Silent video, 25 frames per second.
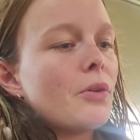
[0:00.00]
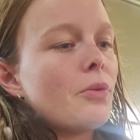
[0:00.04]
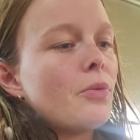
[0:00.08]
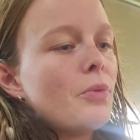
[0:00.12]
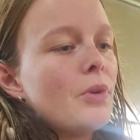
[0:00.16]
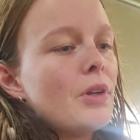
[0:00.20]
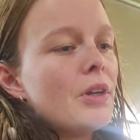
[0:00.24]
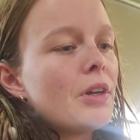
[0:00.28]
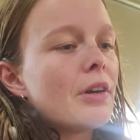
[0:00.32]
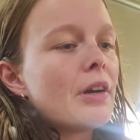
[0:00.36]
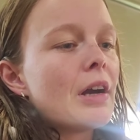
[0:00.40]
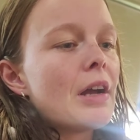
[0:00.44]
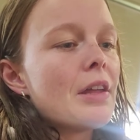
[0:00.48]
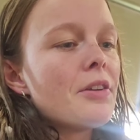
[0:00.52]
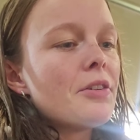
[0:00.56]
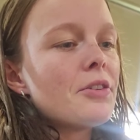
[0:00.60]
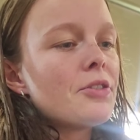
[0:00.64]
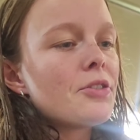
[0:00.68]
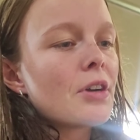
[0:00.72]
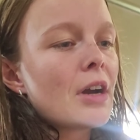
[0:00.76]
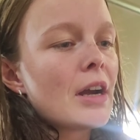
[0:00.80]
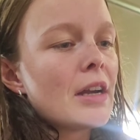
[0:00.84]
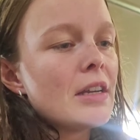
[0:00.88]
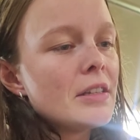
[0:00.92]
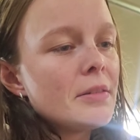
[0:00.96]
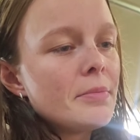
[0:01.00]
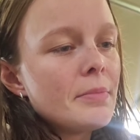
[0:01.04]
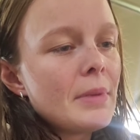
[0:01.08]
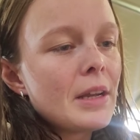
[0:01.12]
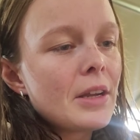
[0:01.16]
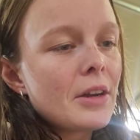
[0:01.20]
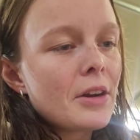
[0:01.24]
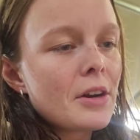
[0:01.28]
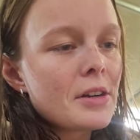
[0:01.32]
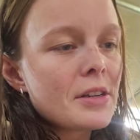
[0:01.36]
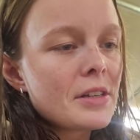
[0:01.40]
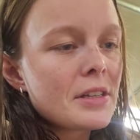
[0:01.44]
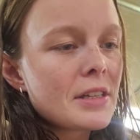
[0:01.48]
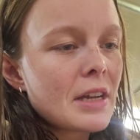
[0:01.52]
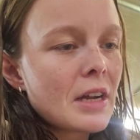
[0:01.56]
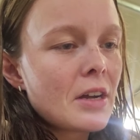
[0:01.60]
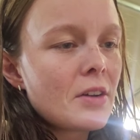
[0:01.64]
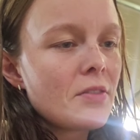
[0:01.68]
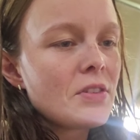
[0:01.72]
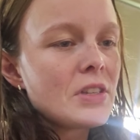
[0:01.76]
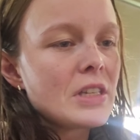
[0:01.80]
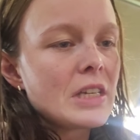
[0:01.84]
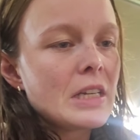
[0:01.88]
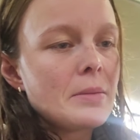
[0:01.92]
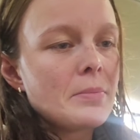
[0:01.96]
we are either trying to make
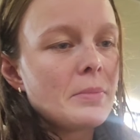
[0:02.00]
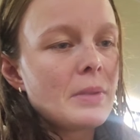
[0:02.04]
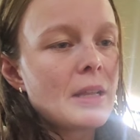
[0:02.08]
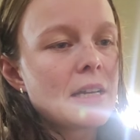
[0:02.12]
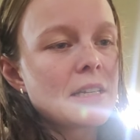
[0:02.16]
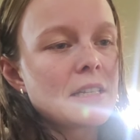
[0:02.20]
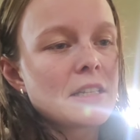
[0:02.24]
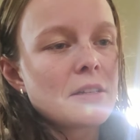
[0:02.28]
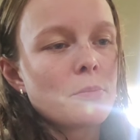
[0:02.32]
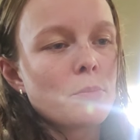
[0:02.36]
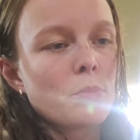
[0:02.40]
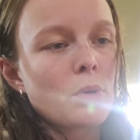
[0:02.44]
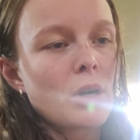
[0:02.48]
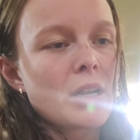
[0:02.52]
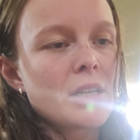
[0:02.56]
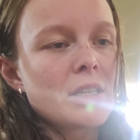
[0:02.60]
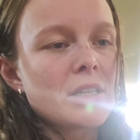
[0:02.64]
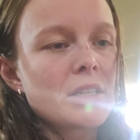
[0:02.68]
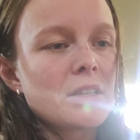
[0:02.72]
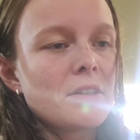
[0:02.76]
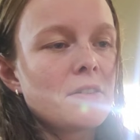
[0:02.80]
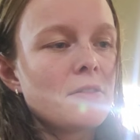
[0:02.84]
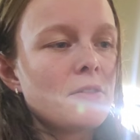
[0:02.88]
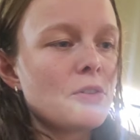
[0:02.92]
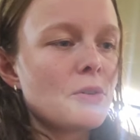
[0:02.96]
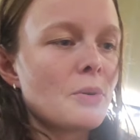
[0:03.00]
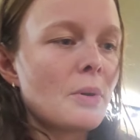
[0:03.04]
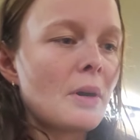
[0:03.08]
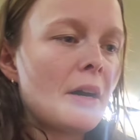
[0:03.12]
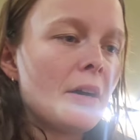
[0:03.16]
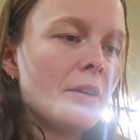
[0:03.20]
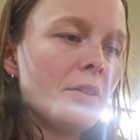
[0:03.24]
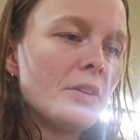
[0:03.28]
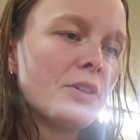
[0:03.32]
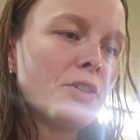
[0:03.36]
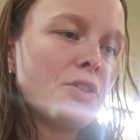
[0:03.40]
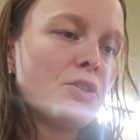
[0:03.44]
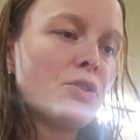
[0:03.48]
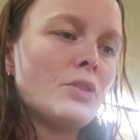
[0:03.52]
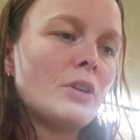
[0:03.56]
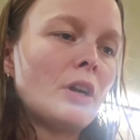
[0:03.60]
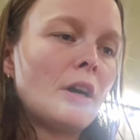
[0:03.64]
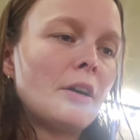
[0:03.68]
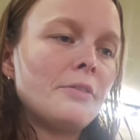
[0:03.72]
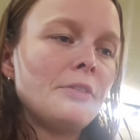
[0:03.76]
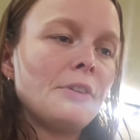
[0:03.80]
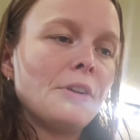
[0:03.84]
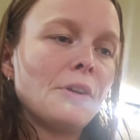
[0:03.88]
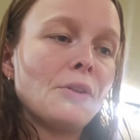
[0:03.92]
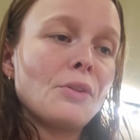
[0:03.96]
ourselves seem less impressive so others do
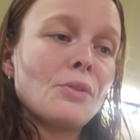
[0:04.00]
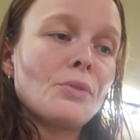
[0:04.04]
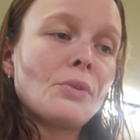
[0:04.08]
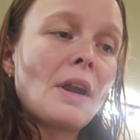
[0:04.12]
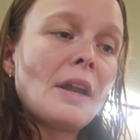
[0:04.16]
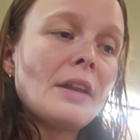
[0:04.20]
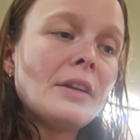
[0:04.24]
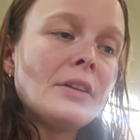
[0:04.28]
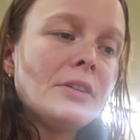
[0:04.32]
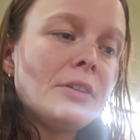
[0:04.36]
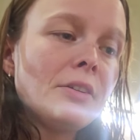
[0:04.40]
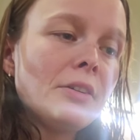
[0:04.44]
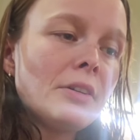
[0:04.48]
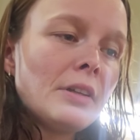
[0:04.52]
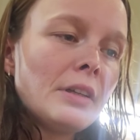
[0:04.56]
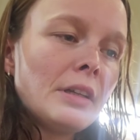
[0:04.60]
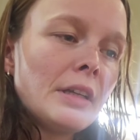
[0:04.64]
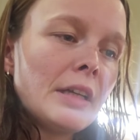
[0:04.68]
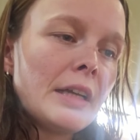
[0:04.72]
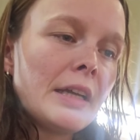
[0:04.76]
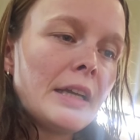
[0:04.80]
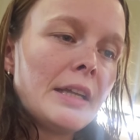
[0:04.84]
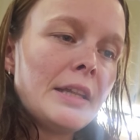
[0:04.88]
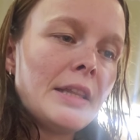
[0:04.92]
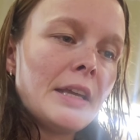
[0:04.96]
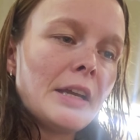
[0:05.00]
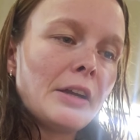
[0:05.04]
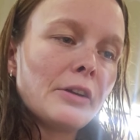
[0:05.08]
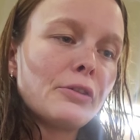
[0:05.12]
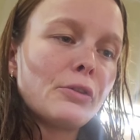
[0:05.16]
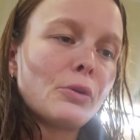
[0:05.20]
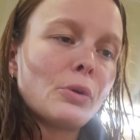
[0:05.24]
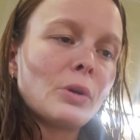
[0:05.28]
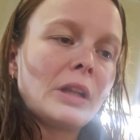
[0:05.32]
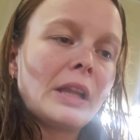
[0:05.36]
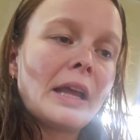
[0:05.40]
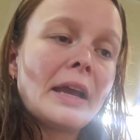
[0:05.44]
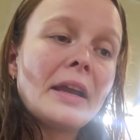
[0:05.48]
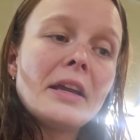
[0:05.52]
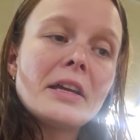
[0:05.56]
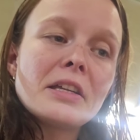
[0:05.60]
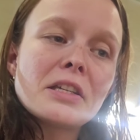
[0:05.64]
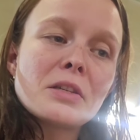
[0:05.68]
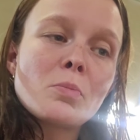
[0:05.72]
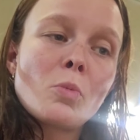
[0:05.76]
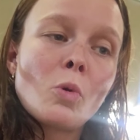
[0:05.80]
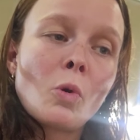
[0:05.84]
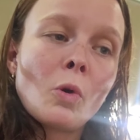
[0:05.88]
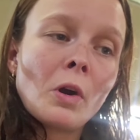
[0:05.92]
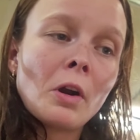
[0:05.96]
not feel threatened and therefore like
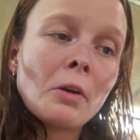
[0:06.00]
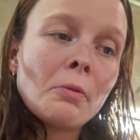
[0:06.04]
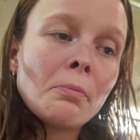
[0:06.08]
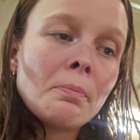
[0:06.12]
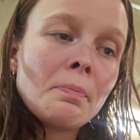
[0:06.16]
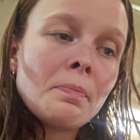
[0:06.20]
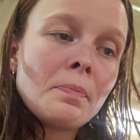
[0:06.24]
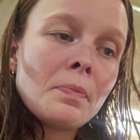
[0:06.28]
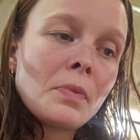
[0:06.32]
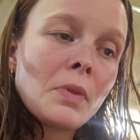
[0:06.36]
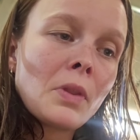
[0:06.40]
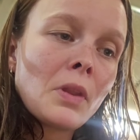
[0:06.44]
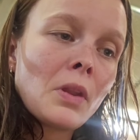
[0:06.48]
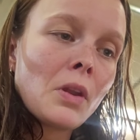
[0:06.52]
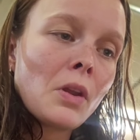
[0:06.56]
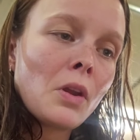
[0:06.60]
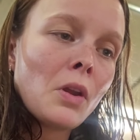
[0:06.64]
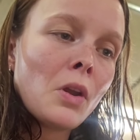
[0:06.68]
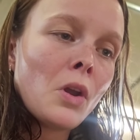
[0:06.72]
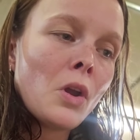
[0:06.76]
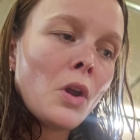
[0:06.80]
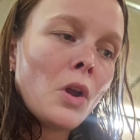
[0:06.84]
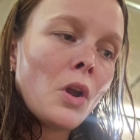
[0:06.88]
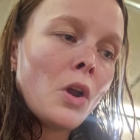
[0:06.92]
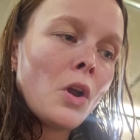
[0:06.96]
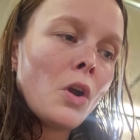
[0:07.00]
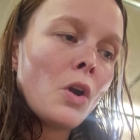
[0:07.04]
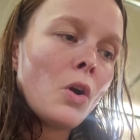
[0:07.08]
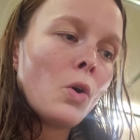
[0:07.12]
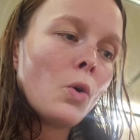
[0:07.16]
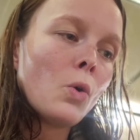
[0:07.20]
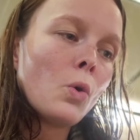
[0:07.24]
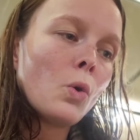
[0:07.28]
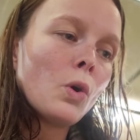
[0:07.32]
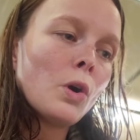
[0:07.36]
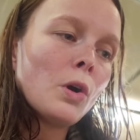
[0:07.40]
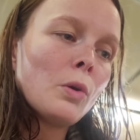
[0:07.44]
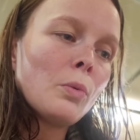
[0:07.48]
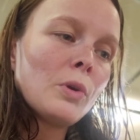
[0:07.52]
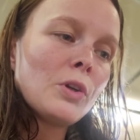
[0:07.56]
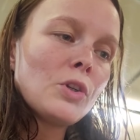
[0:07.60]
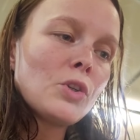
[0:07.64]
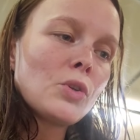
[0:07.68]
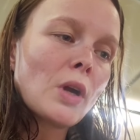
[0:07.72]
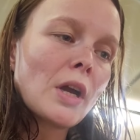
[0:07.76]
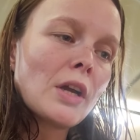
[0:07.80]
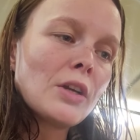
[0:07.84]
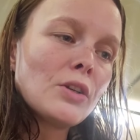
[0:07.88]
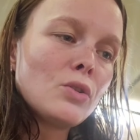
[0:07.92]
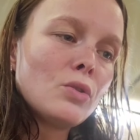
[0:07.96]
us more, or we're
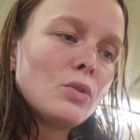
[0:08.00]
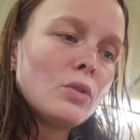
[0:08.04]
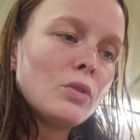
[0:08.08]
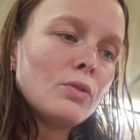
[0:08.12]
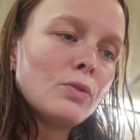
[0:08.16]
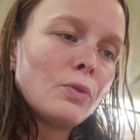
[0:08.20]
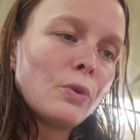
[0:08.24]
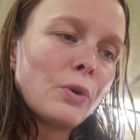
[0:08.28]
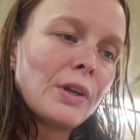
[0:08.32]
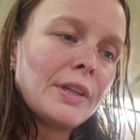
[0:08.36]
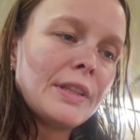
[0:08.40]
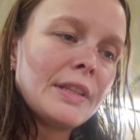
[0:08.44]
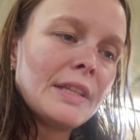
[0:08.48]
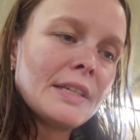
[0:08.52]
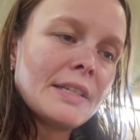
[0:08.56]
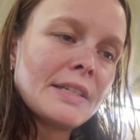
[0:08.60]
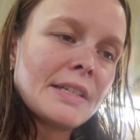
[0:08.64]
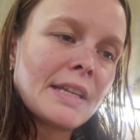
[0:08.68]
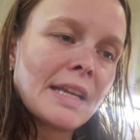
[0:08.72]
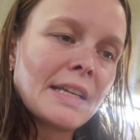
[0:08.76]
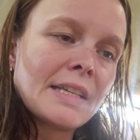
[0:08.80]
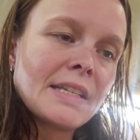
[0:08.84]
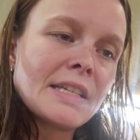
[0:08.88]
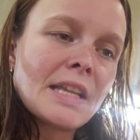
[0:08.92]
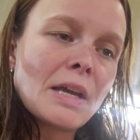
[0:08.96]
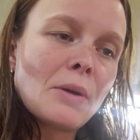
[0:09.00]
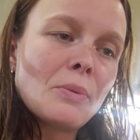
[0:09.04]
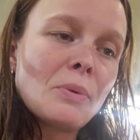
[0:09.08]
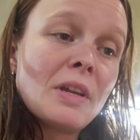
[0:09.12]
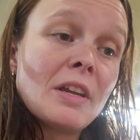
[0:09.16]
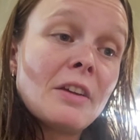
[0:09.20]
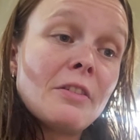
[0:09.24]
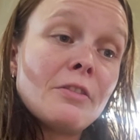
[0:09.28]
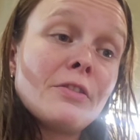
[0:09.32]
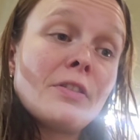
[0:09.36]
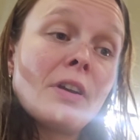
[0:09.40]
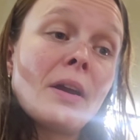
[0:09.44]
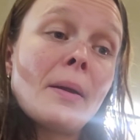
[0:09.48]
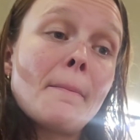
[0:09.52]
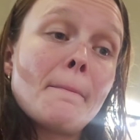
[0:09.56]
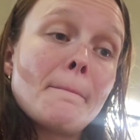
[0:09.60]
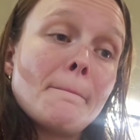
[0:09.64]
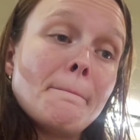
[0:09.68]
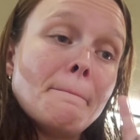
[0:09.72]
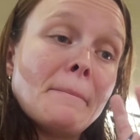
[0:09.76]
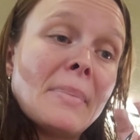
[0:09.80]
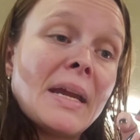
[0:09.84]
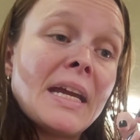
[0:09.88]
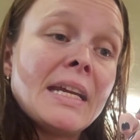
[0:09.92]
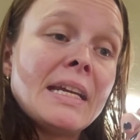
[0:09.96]
trying to avoid the sense that we have
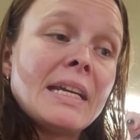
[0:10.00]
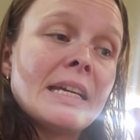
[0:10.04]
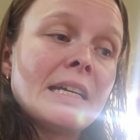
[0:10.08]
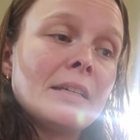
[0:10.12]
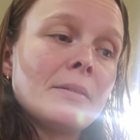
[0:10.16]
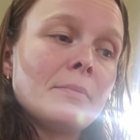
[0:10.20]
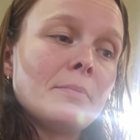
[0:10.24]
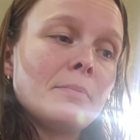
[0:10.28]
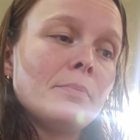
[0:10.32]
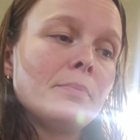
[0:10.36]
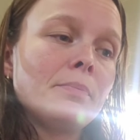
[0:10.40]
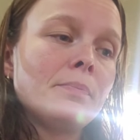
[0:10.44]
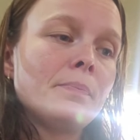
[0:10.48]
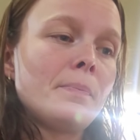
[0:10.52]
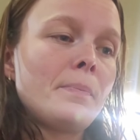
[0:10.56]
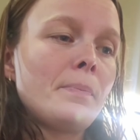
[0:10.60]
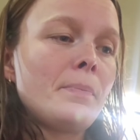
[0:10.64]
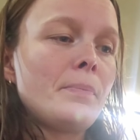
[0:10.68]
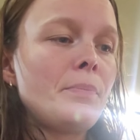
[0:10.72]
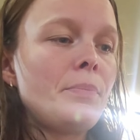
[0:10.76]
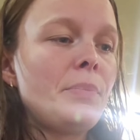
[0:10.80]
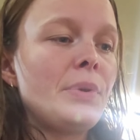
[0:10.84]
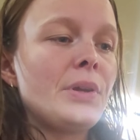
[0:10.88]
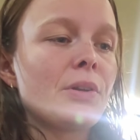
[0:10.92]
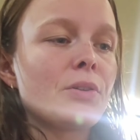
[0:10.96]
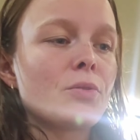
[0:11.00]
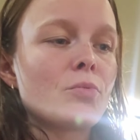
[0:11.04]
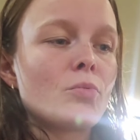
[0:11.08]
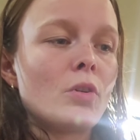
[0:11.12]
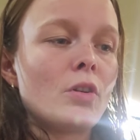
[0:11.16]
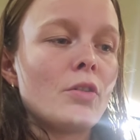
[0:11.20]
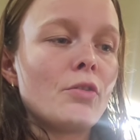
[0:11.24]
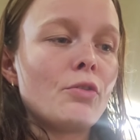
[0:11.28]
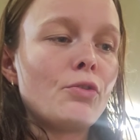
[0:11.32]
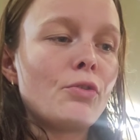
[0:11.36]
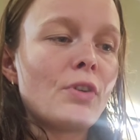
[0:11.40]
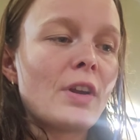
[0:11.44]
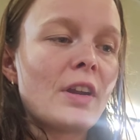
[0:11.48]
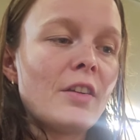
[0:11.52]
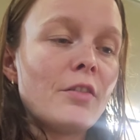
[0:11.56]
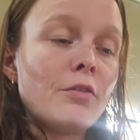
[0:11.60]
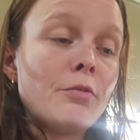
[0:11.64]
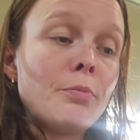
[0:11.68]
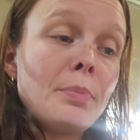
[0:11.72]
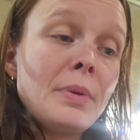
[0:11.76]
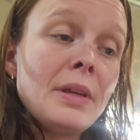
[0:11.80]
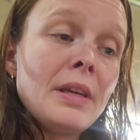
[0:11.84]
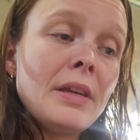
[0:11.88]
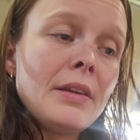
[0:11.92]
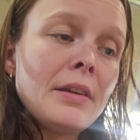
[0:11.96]
made it because we're afraid
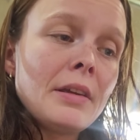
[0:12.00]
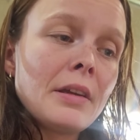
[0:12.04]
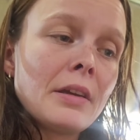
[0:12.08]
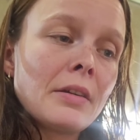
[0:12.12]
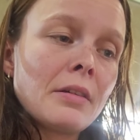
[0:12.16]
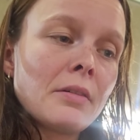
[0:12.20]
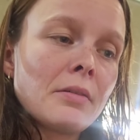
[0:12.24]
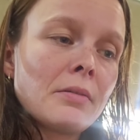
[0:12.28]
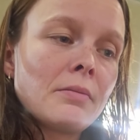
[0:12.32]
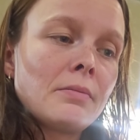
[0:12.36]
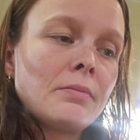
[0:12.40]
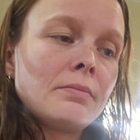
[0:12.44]
of peaking.